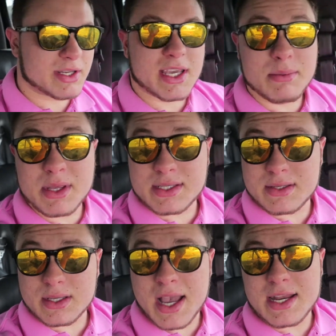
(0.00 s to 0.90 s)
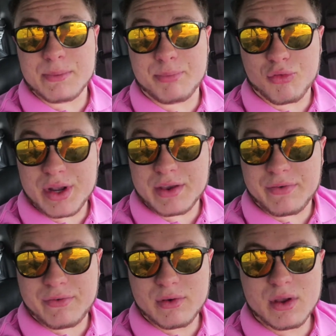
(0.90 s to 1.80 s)
But to keep this kind of
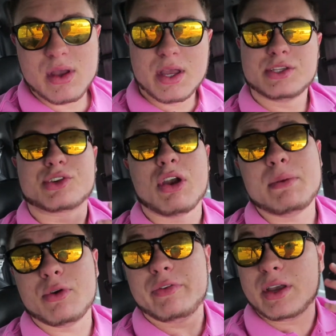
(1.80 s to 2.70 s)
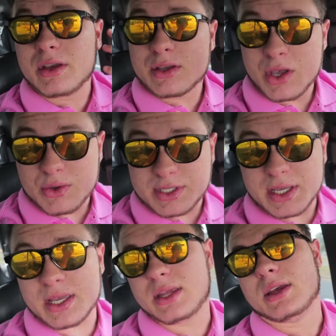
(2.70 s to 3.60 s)
brief, it's a great movie. Go
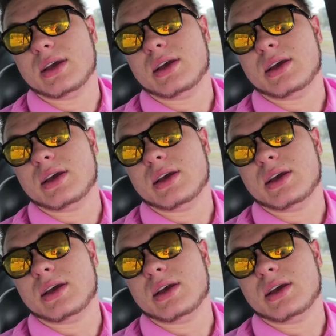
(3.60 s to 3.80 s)
see it.